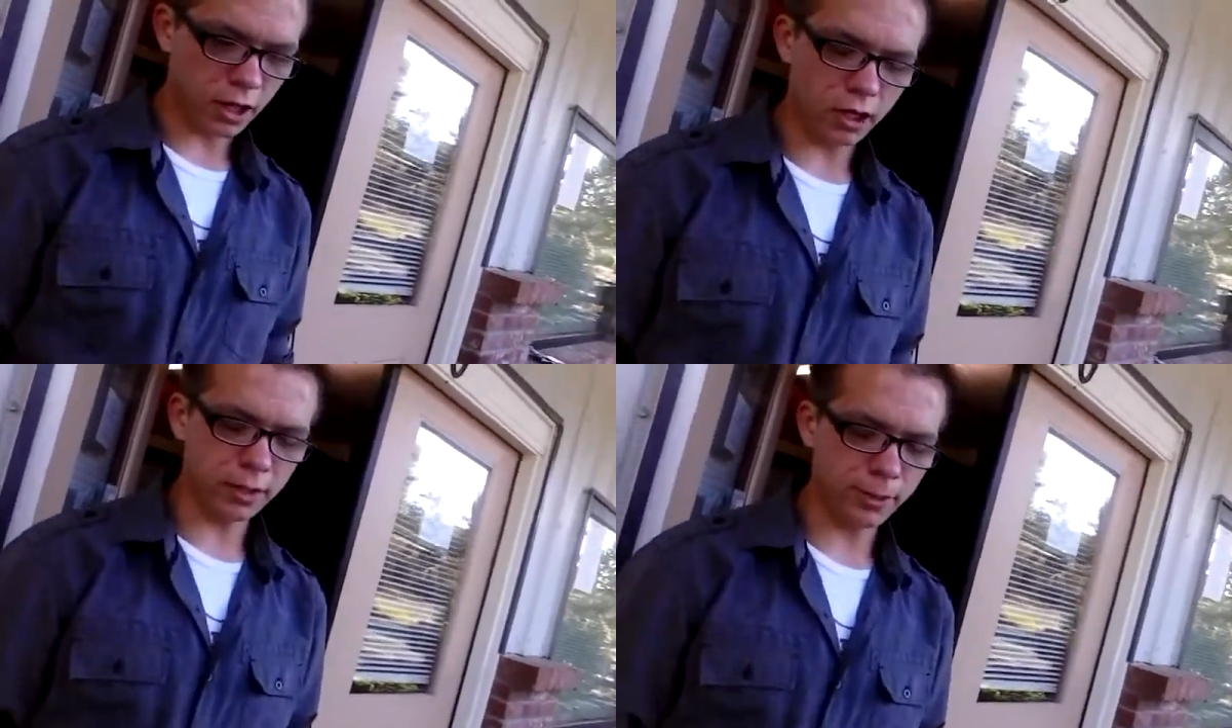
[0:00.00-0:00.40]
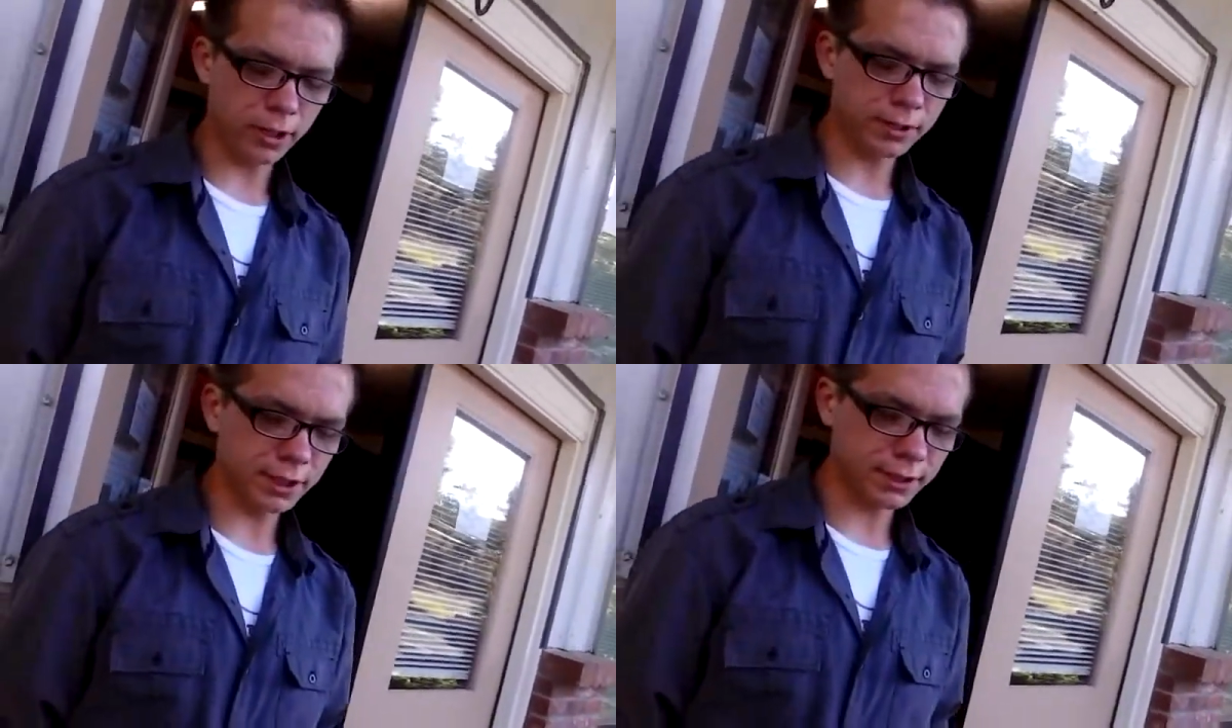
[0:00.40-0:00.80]
talk
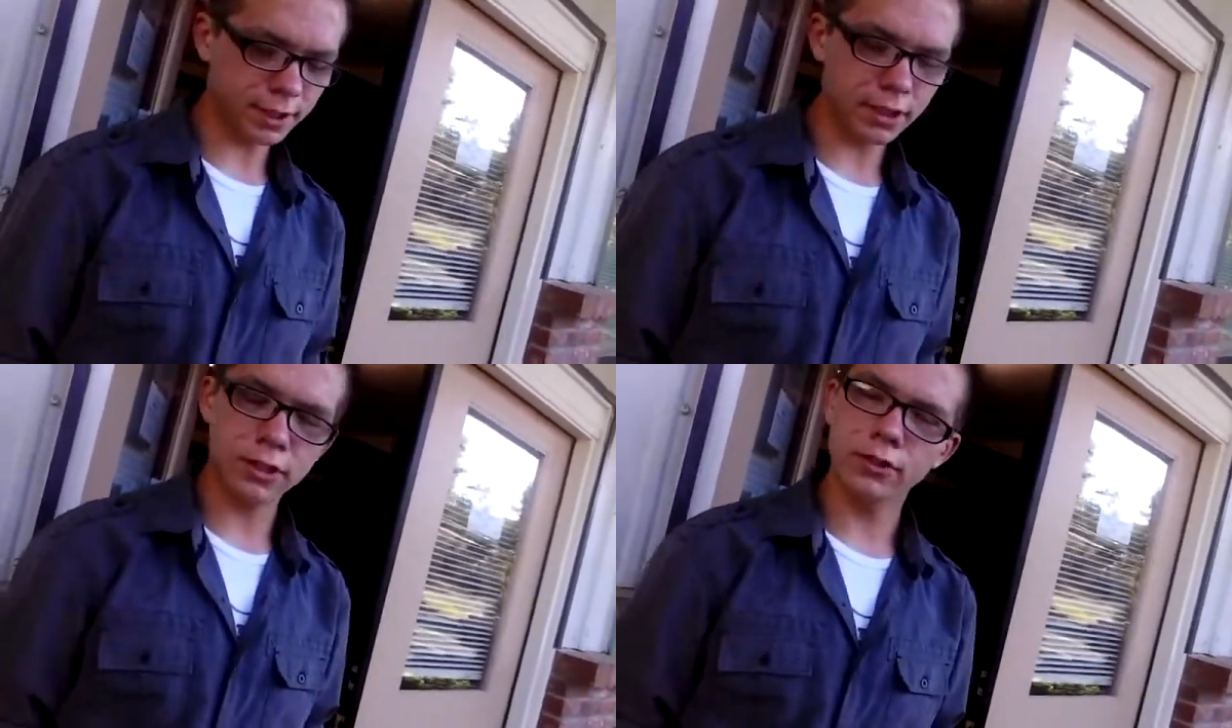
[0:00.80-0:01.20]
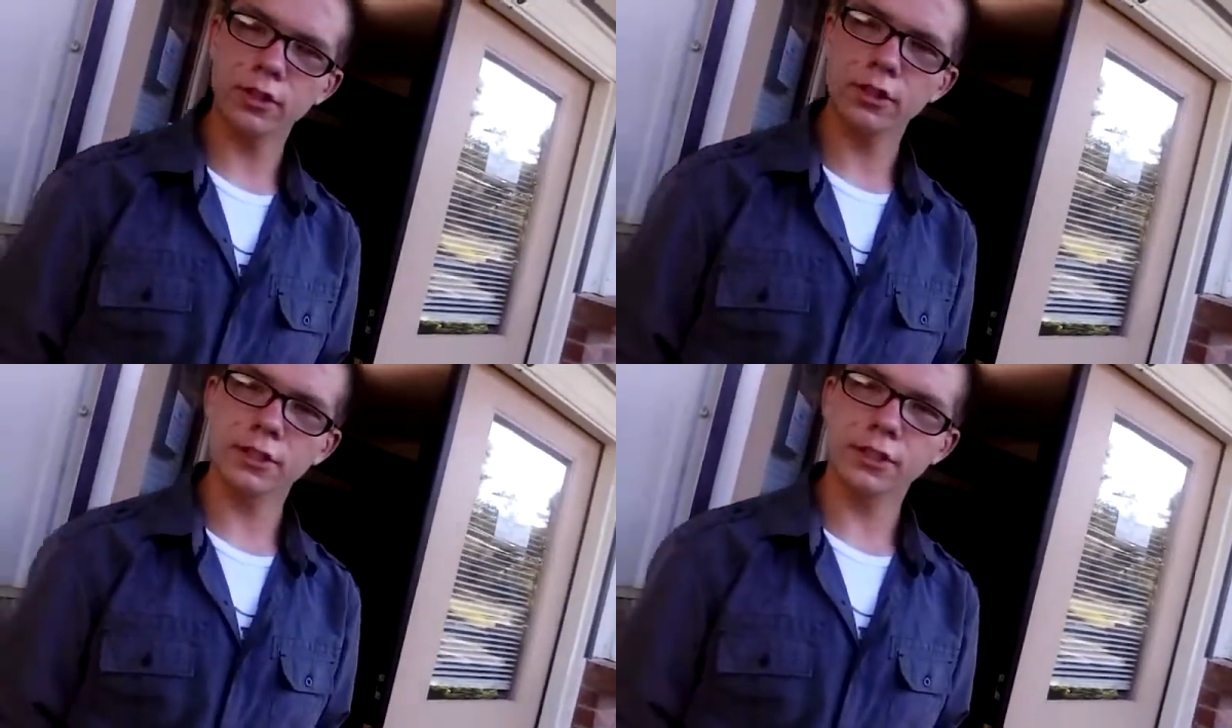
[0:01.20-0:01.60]
about things that are going
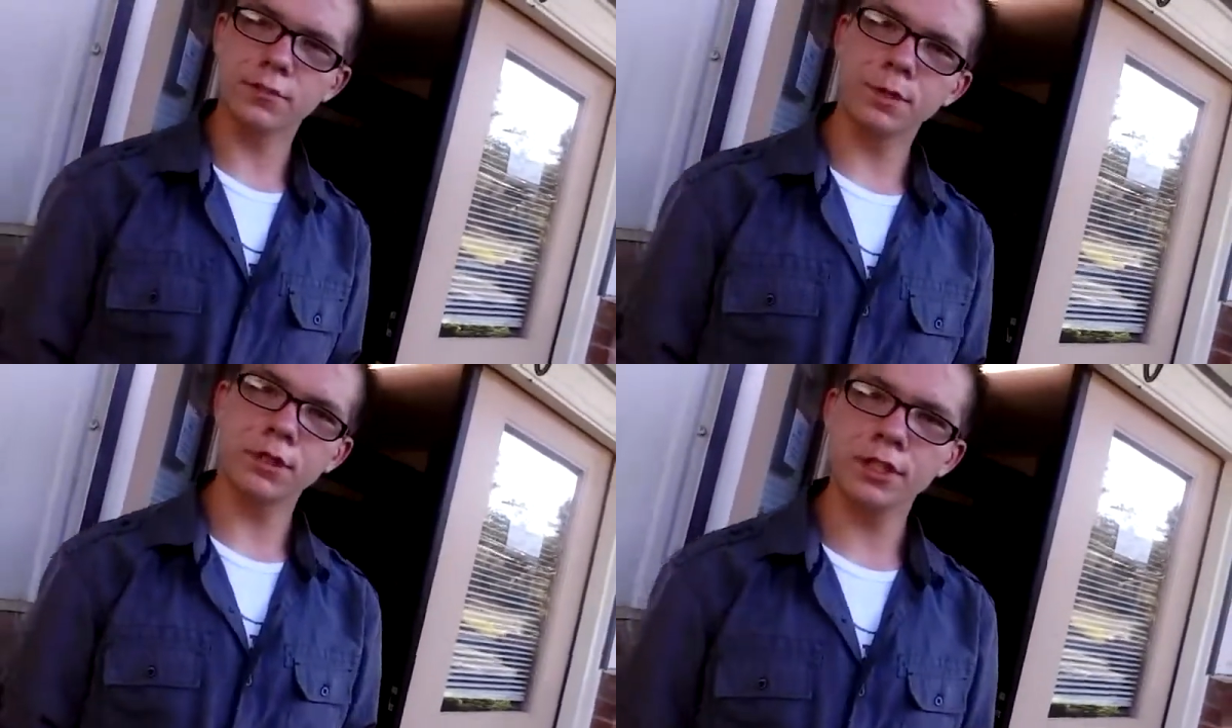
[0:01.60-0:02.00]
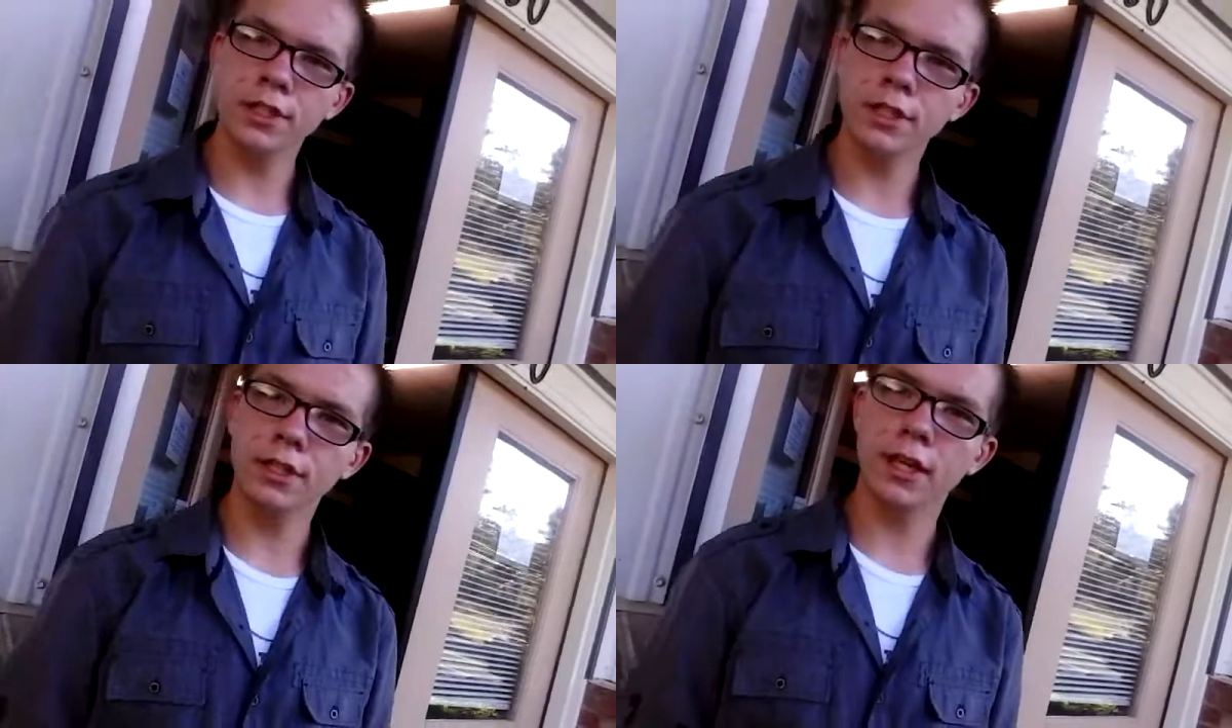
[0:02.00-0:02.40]
on in the
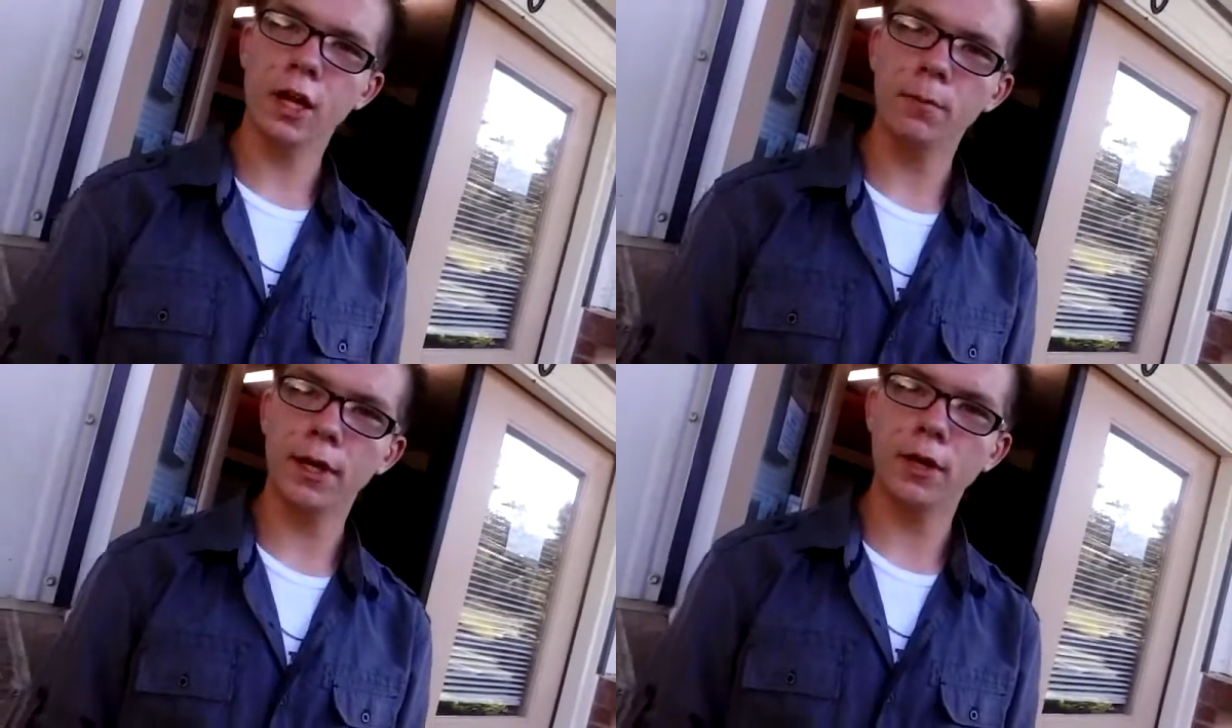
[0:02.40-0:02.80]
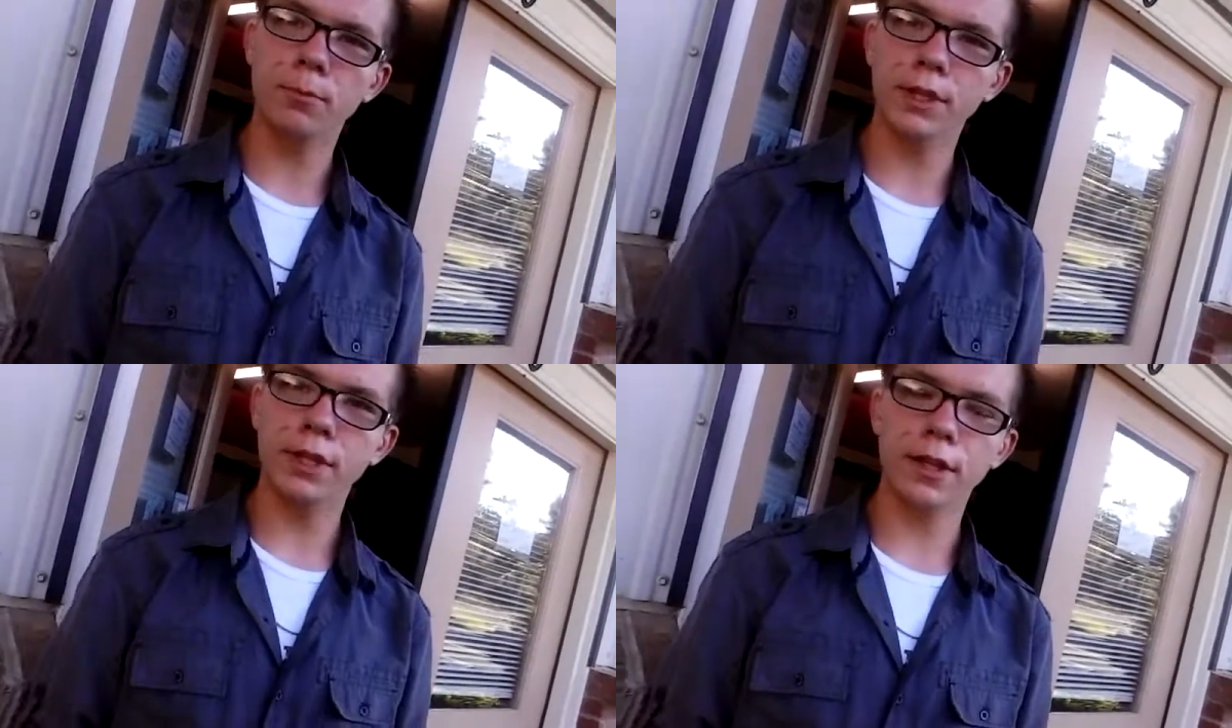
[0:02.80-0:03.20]
community to help
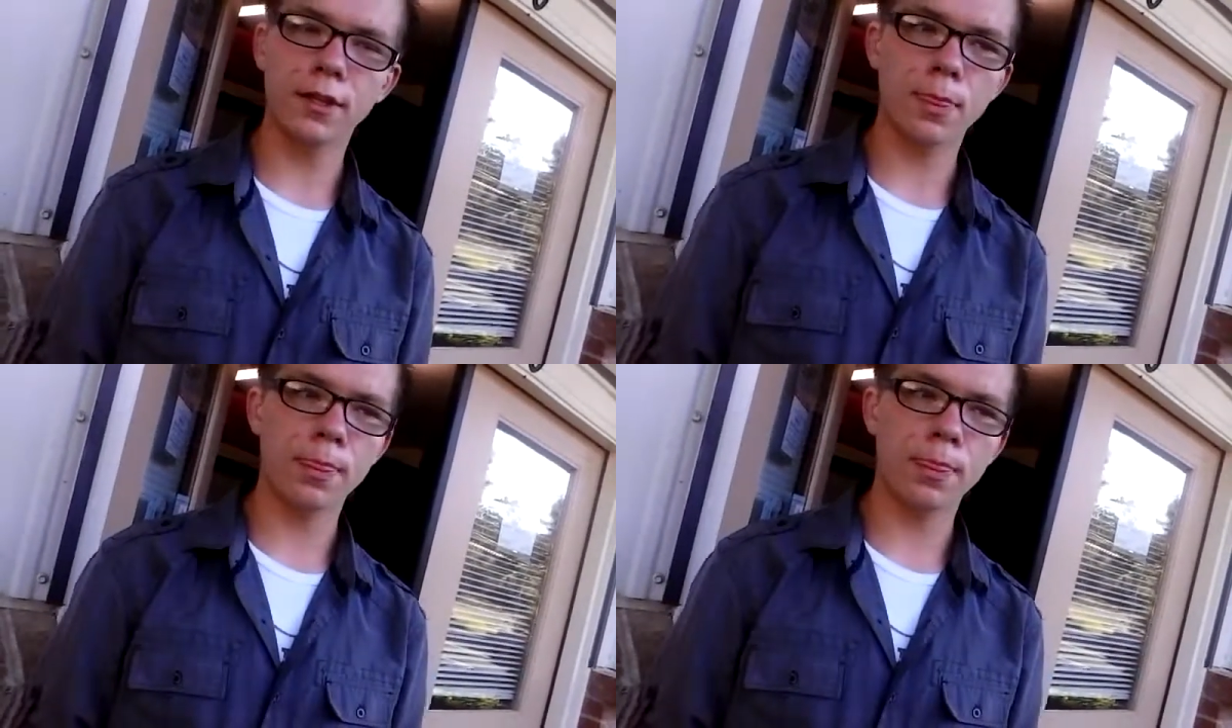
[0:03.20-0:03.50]
out, but